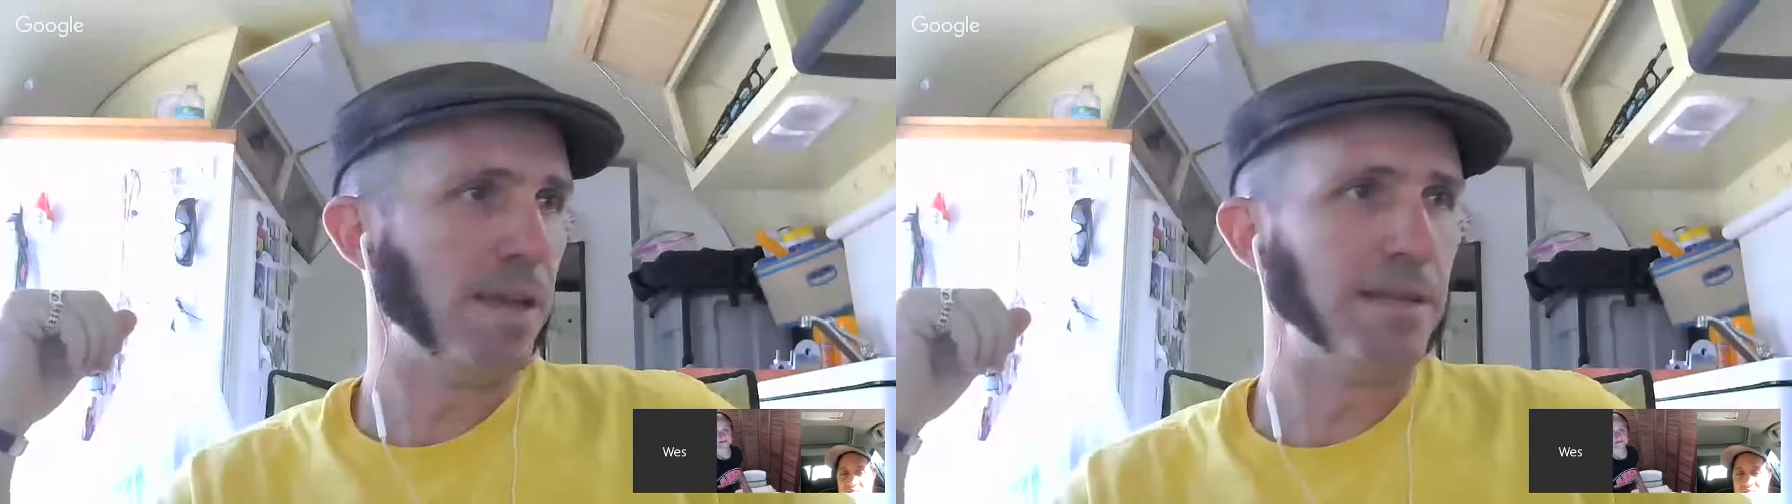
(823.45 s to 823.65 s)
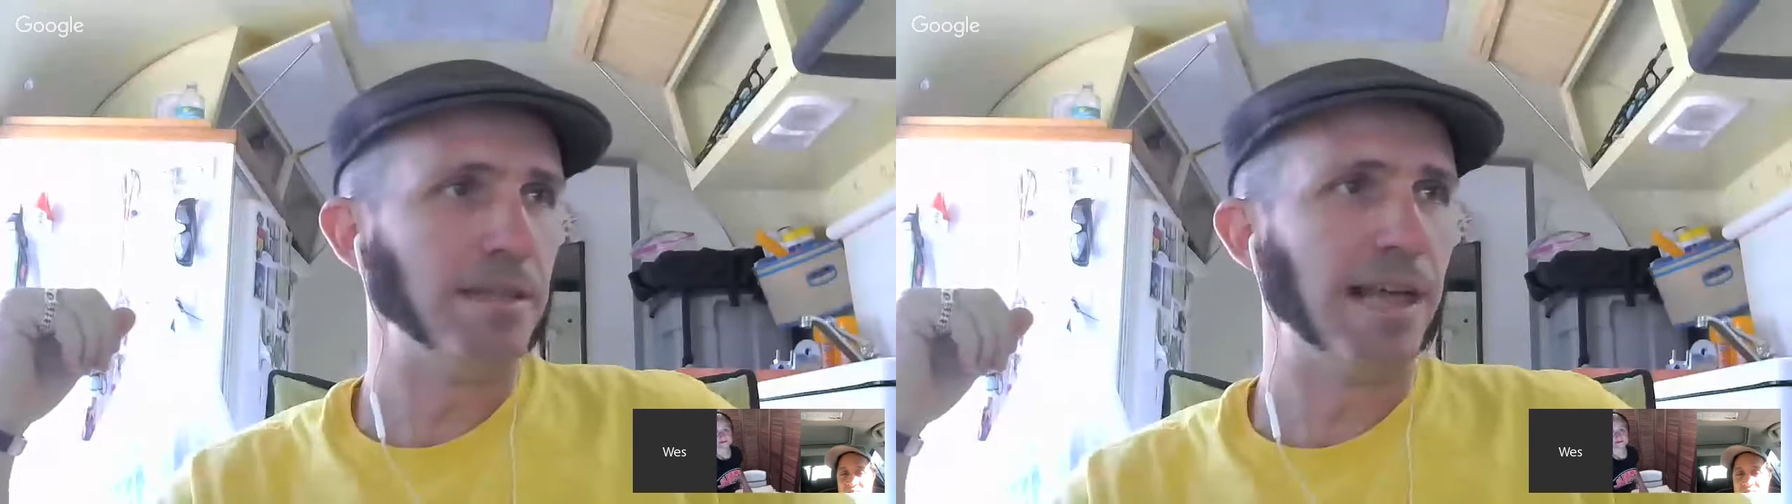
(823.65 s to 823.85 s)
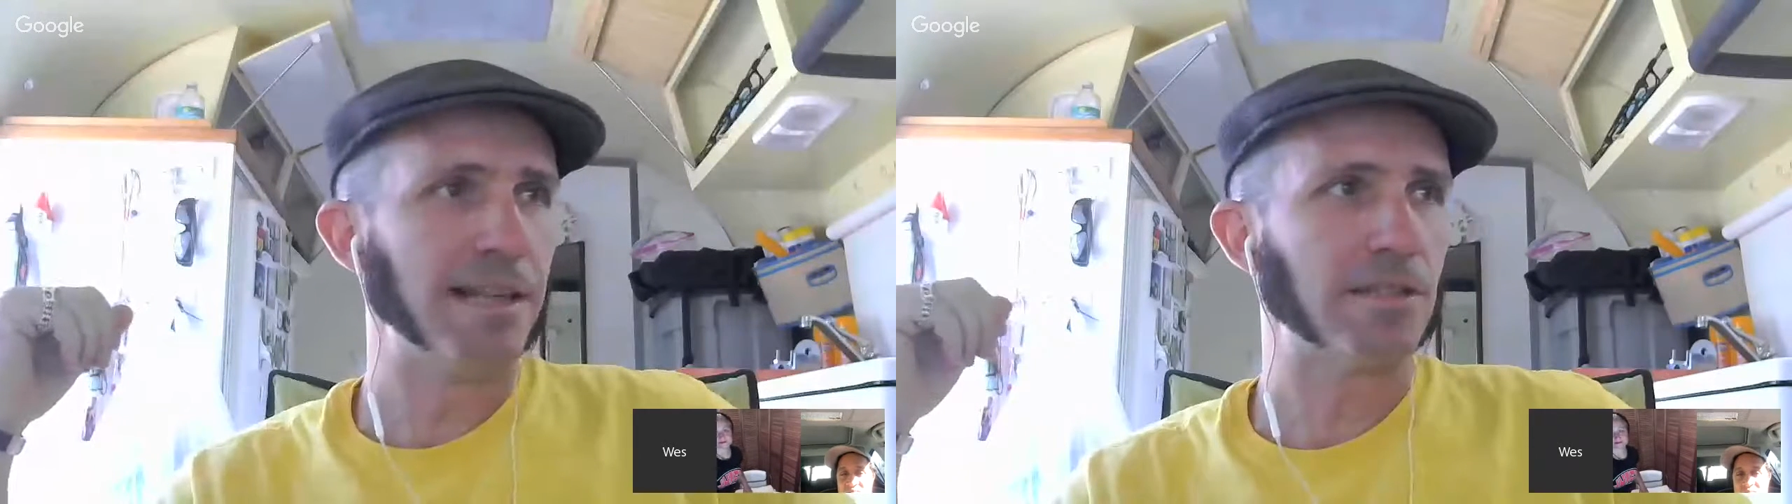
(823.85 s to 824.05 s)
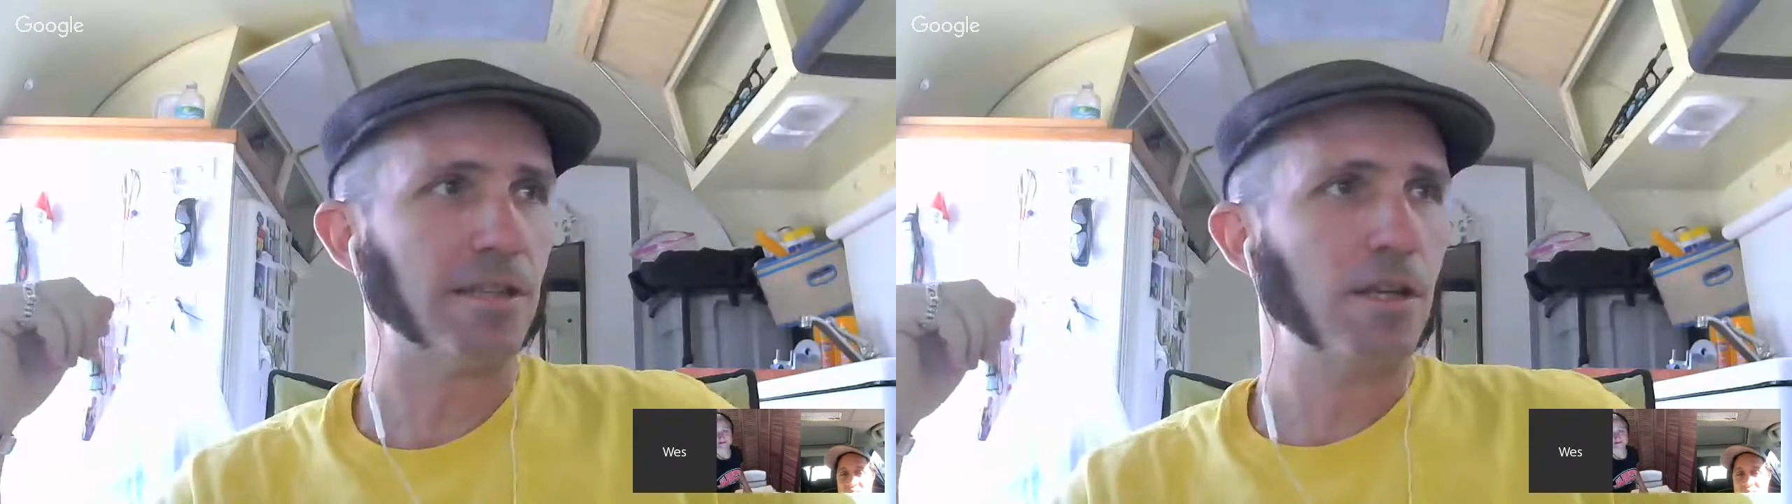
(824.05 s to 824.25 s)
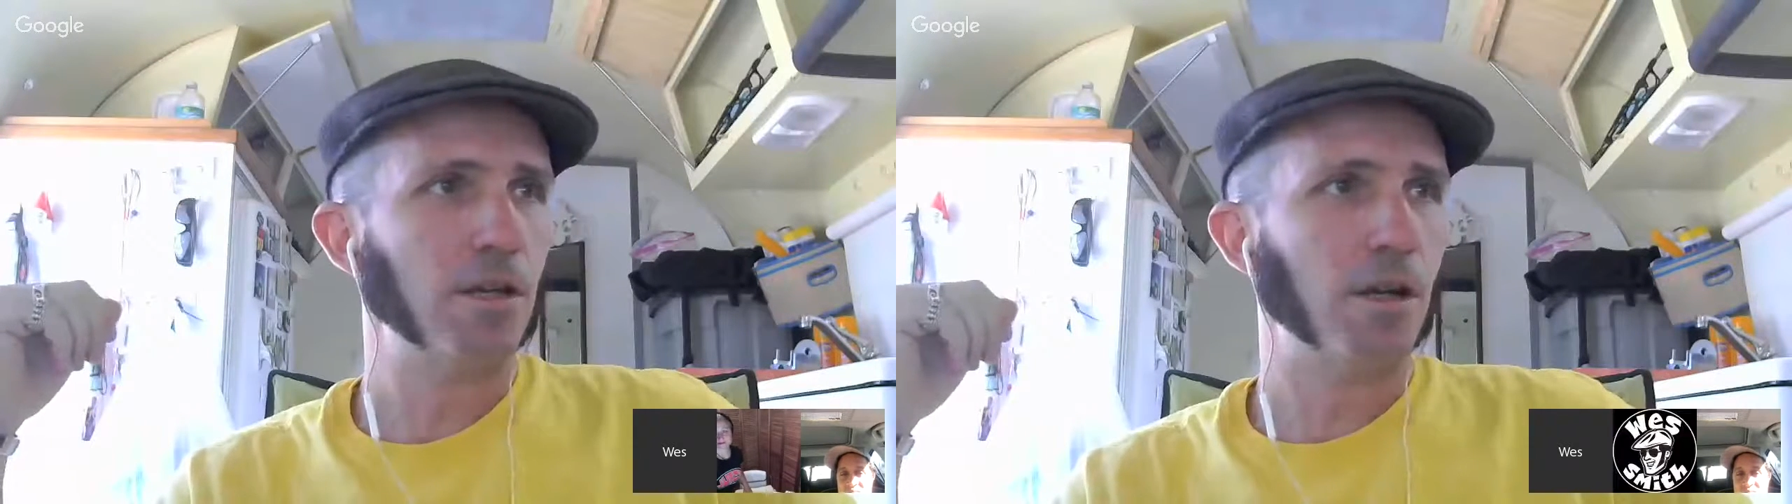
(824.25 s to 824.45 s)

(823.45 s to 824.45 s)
maybe less